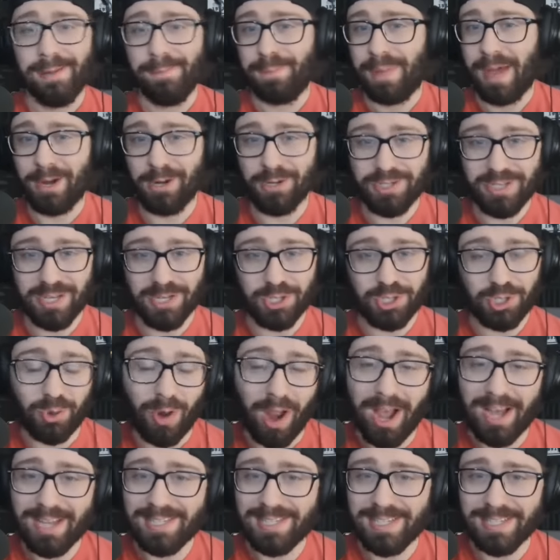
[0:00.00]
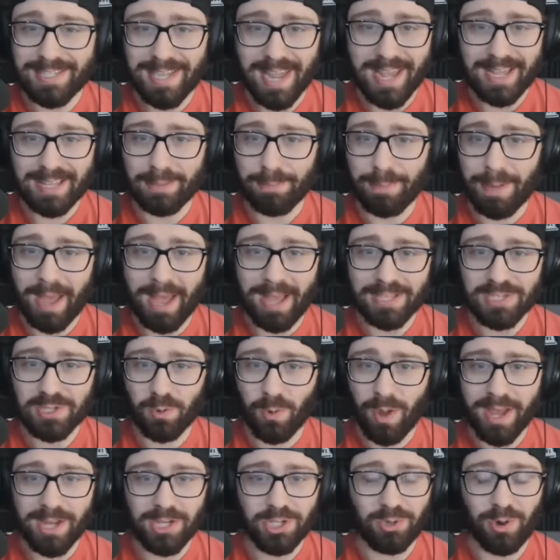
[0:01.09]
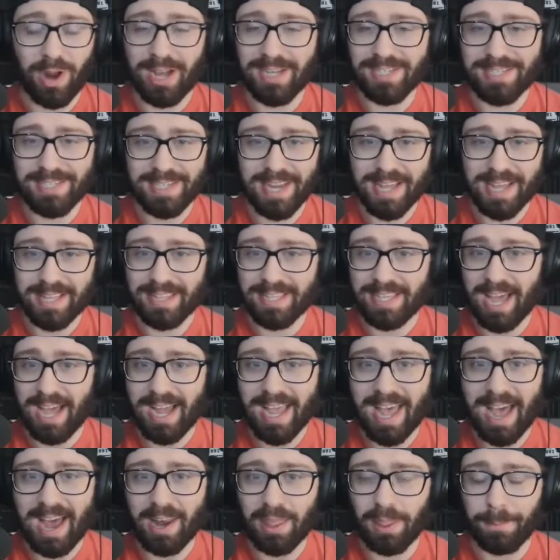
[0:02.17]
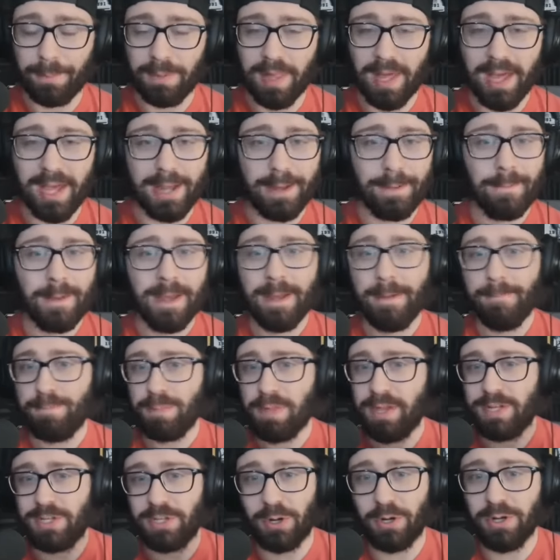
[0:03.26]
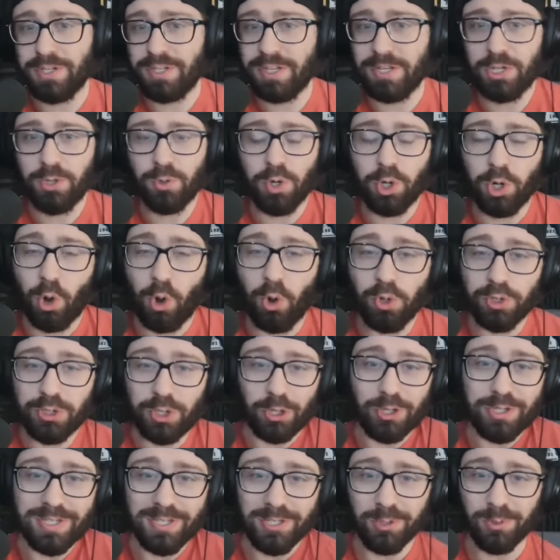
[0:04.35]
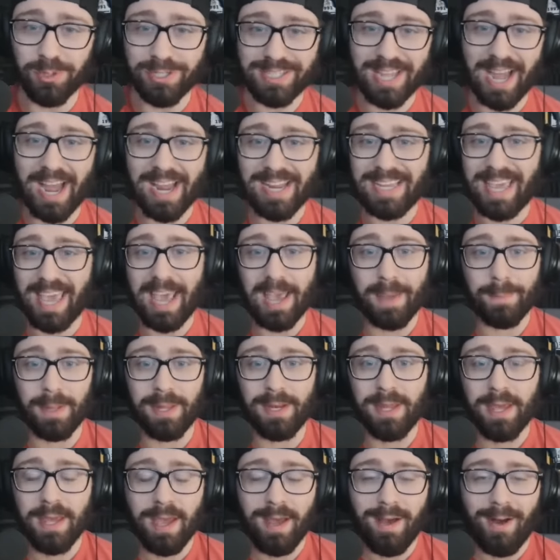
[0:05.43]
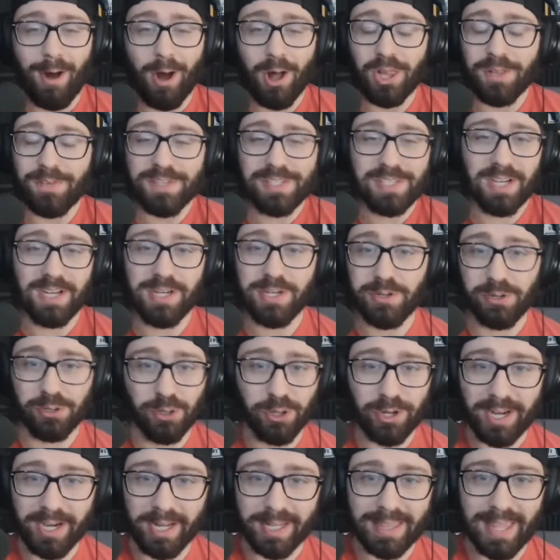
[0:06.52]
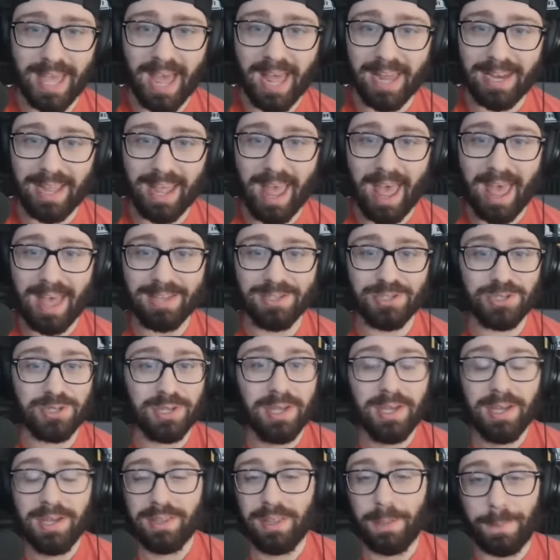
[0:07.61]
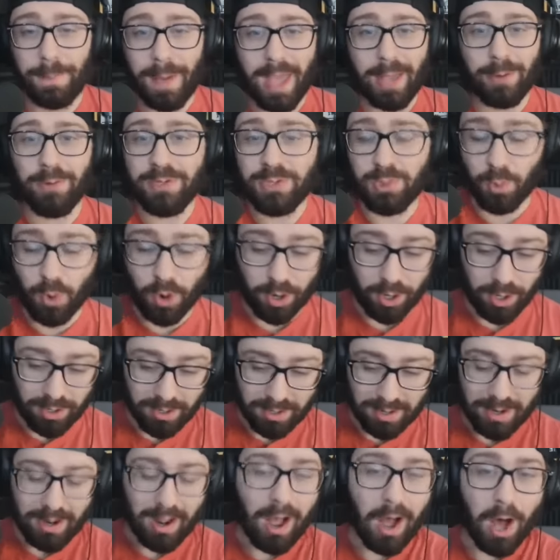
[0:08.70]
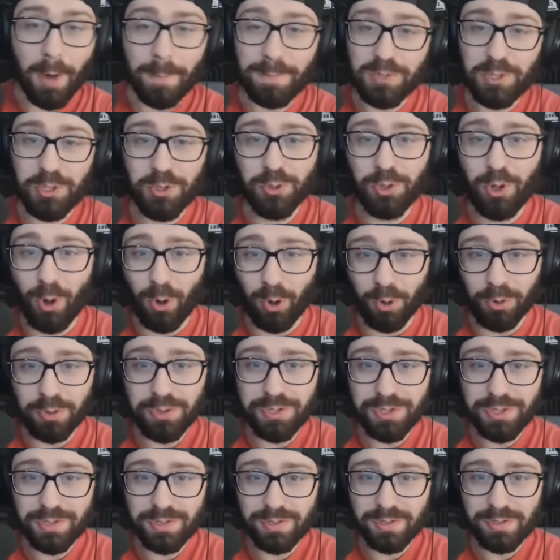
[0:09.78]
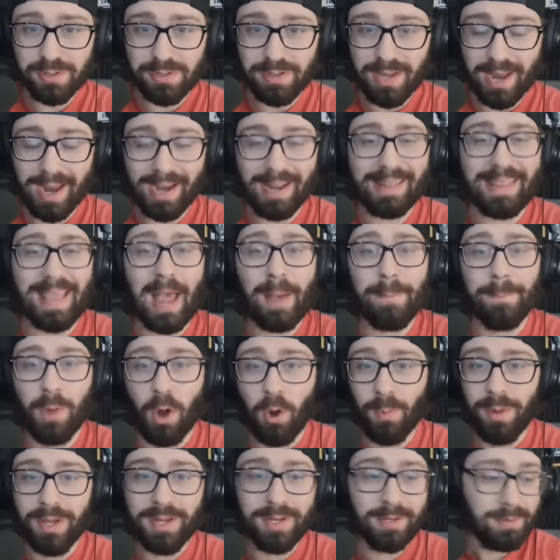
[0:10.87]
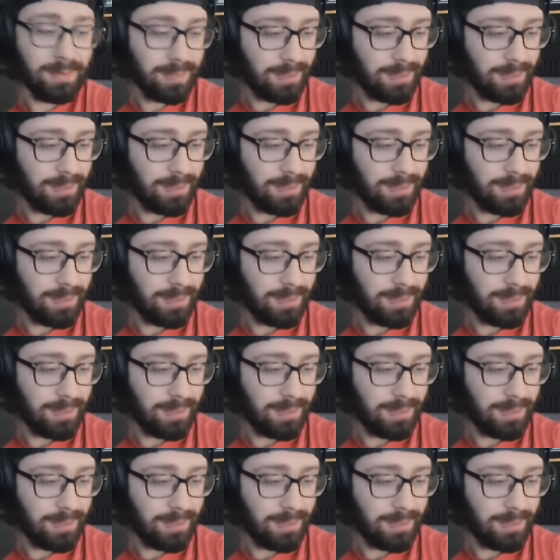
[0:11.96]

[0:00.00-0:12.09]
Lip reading: Pettersson tries to take the pass away, tries to take the guy out of the play. It turns into a goal, turns into a tie game, and all of a sudden you're looking at that as the Penguins were up two goals, and at that moment,